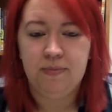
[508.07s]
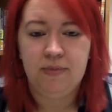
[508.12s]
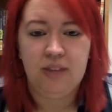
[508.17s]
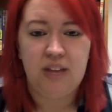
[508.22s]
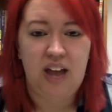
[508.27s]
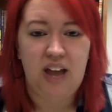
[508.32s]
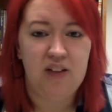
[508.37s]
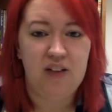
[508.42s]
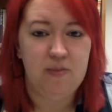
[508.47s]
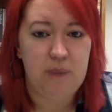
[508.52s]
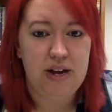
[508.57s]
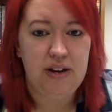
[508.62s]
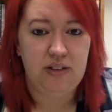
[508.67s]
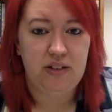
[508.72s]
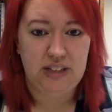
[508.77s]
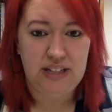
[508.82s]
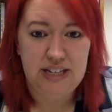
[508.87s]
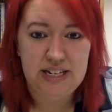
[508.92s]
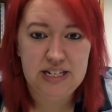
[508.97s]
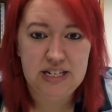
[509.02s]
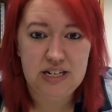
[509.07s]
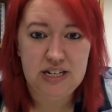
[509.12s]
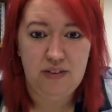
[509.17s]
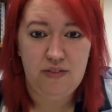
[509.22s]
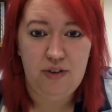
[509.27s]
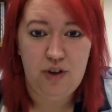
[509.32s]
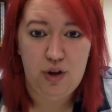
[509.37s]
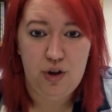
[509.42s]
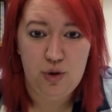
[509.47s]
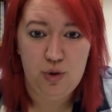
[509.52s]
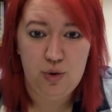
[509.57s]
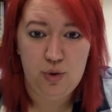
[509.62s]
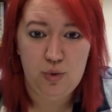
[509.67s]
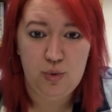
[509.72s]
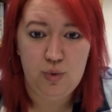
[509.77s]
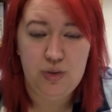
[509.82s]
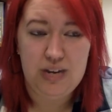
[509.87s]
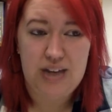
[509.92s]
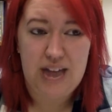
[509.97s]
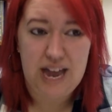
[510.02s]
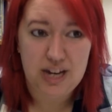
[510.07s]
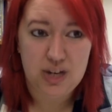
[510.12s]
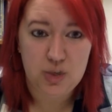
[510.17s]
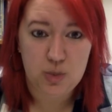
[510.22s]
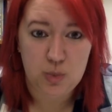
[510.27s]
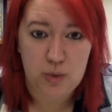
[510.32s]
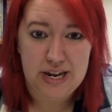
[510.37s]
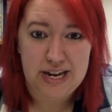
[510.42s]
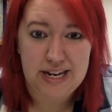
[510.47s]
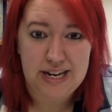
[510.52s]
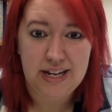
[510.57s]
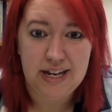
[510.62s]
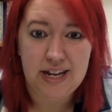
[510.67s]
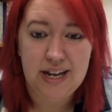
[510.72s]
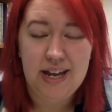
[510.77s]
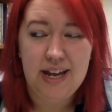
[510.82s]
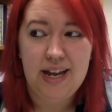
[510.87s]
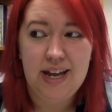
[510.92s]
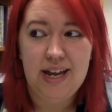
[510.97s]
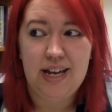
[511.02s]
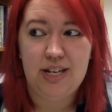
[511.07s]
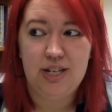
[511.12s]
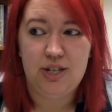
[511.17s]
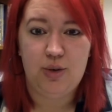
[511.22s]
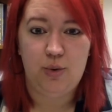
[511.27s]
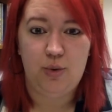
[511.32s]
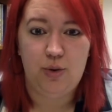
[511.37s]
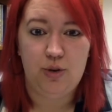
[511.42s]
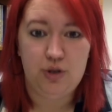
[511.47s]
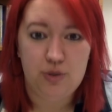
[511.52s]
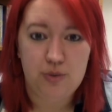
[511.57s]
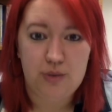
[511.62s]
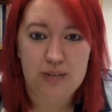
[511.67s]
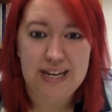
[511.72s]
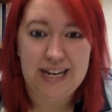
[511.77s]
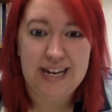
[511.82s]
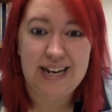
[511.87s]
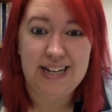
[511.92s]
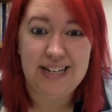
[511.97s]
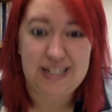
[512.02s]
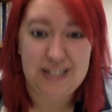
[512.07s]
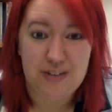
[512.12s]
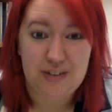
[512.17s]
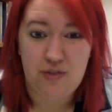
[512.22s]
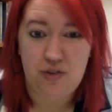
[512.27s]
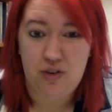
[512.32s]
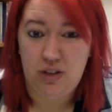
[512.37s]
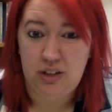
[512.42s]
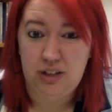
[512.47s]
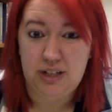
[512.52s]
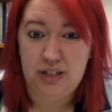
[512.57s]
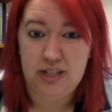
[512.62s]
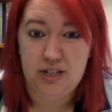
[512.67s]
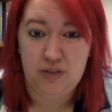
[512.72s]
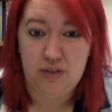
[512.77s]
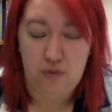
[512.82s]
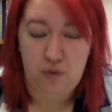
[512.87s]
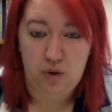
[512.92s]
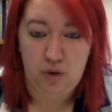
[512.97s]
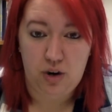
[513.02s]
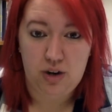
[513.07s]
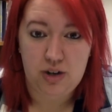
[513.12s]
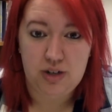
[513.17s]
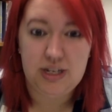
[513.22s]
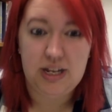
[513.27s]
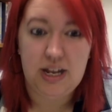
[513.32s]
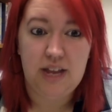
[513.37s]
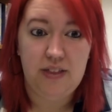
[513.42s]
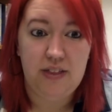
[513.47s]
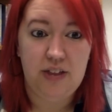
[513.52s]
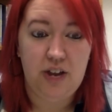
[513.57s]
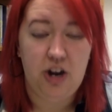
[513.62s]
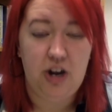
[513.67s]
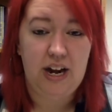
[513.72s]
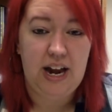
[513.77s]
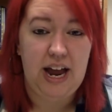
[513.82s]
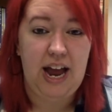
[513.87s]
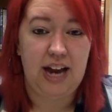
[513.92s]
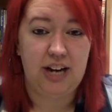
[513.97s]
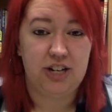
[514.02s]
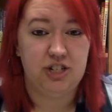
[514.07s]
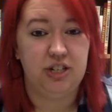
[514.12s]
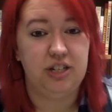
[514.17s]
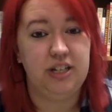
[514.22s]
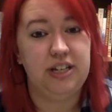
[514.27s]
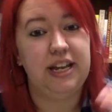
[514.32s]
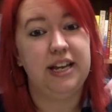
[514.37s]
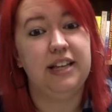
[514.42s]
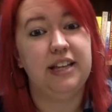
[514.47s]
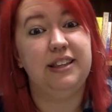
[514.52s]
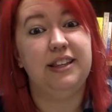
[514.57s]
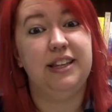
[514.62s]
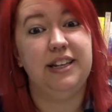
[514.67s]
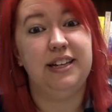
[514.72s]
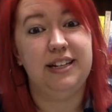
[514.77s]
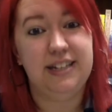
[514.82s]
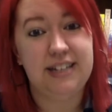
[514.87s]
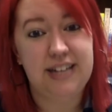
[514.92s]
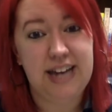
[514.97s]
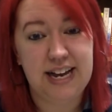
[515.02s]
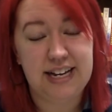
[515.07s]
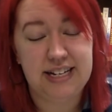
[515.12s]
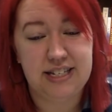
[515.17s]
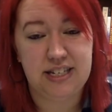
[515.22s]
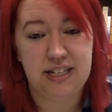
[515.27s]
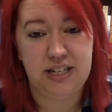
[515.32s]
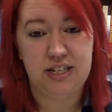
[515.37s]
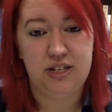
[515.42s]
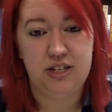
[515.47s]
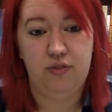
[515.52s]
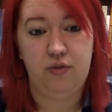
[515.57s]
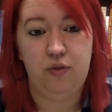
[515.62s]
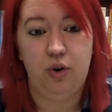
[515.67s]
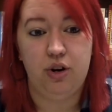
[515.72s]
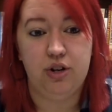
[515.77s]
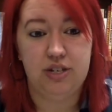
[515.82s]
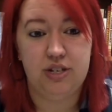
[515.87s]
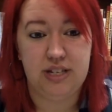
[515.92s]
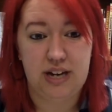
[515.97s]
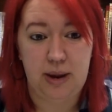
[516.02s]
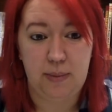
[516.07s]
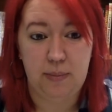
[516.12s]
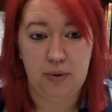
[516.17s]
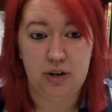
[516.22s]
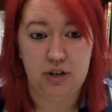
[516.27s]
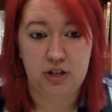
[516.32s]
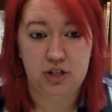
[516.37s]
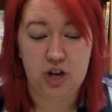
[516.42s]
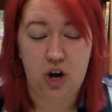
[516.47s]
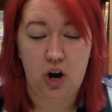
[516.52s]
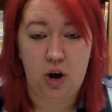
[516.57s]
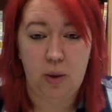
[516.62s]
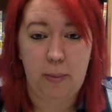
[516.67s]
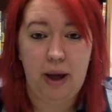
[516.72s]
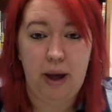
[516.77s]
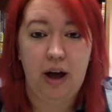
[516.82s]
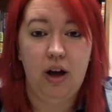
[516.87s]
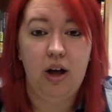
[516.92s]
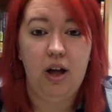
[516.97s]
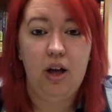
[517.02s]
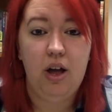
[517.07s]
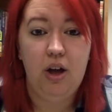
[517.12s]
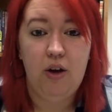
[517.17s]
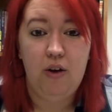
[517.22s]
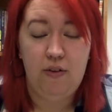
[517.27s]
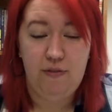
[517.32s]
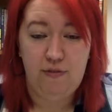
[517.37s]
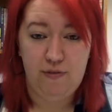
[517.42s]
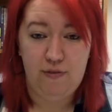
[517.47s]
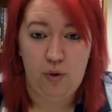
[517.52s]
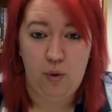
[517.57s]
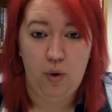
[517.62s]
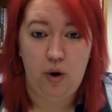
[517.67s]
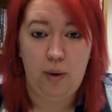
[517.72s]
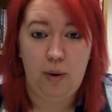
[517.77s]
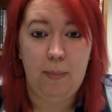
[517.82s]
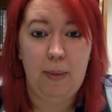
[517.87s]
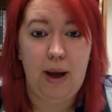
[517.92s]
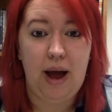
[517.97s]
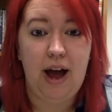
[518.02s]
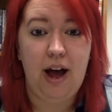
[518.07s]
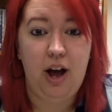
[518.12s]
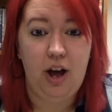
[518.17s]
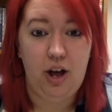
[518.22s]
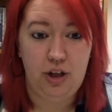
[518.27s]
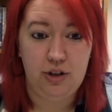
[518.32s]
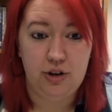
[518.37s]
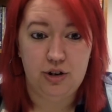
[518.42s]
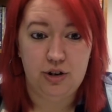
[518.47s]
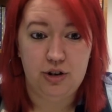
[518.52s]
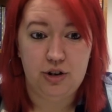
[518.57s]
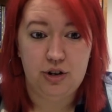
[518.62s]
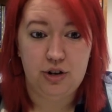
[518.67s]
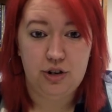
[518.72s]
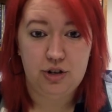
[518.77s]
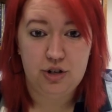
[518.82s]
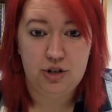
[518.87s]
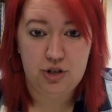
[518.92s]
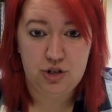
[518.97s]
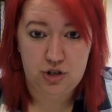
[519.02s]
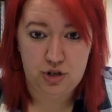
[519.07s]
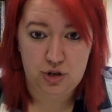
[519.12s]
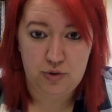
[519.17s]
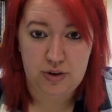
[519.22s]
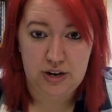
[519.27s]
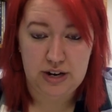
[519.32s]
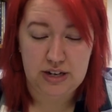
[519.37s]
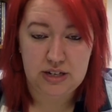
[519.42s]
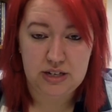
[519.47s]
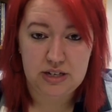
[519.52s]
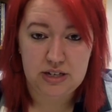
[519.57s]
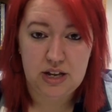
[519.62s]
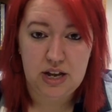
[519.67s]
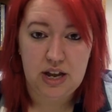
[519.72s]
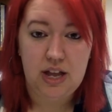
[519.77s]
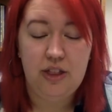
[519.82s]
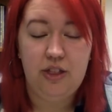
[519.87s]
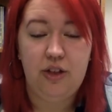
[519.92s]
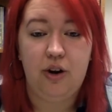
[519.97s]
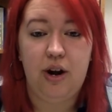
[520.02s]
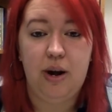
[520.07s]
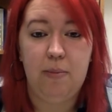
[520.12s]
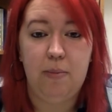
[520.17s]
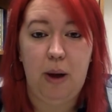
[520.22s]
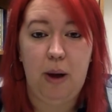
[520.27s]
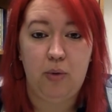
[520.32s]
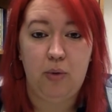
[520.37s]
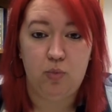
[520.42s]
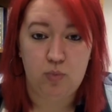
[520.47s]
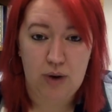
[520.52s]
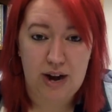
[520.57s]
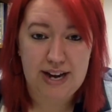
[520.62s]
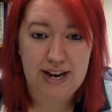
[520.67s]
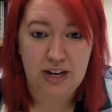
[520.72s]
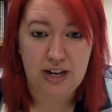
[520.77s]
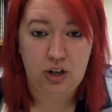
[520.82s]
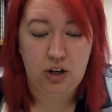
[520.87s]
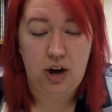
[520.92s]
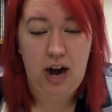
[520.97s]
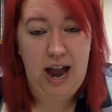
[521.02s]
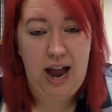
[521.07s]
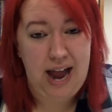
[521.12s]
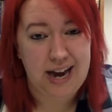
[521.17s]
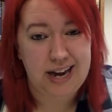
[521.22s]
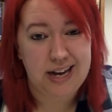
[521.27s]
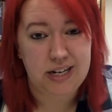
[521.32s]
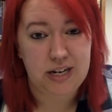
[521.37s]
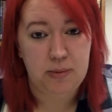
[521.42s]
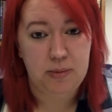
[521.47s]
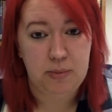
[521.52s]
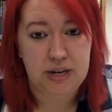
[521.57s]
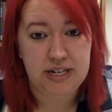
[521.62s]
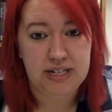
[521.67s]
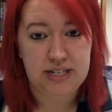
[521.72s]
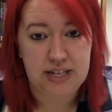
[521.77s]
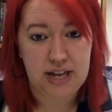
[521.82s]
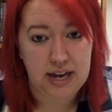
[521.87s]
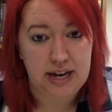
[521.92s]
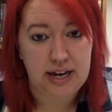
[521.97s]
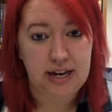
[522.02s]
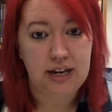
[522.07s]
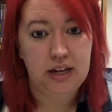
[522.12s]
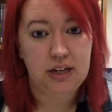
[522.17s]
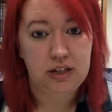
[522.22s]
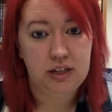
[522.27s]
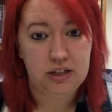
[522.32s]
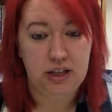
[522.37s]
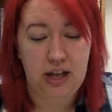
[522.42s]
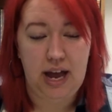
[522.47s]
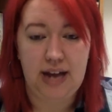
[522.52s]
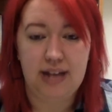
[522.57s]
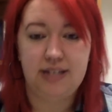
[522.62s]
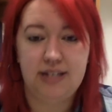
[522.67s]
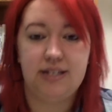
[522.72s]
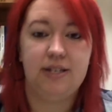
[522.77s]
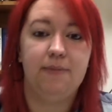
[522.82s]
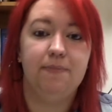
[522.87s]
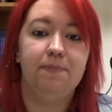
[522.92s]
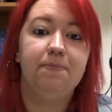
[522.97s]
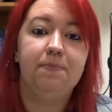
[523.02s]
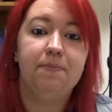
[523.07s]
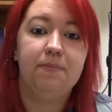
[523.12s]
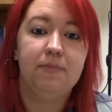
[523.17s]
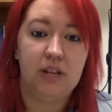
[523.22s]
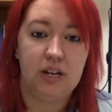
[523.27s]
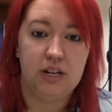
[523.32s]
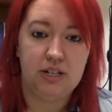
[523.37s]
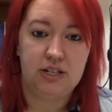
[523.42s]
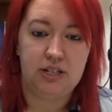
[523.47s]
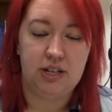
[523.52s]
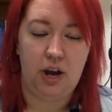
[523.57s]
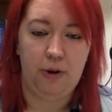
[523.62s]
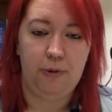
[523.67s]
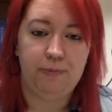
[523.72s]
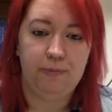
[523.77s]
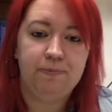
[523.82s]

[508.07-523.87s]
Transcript: I've made a list of who next week is going to get a different list of words. And they're going to actually get the next list of words that I'm going to talk about for my other students that are in my regular academic setting class. So